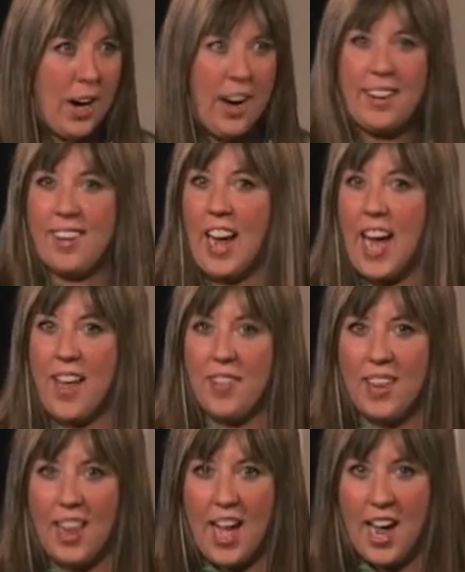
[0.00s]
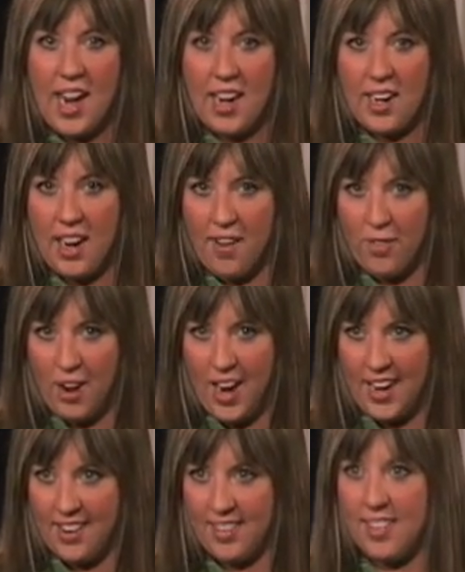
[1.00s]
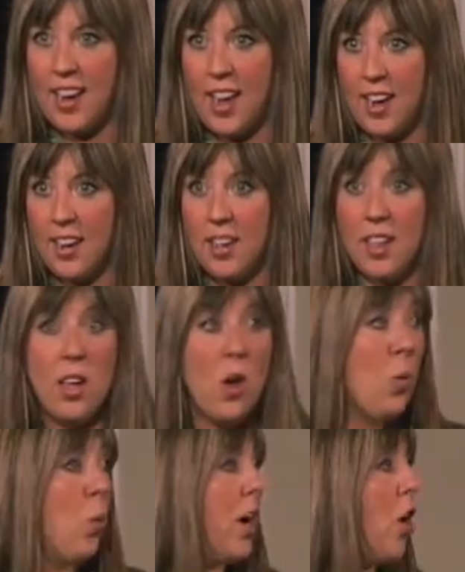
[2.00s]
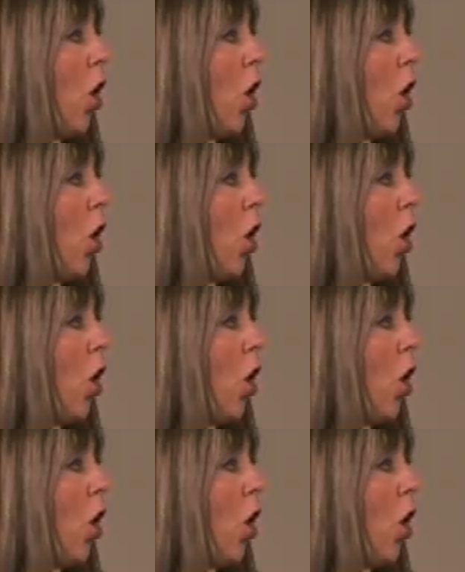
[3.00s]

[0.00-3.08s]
It's an on the line, it never ends day. We're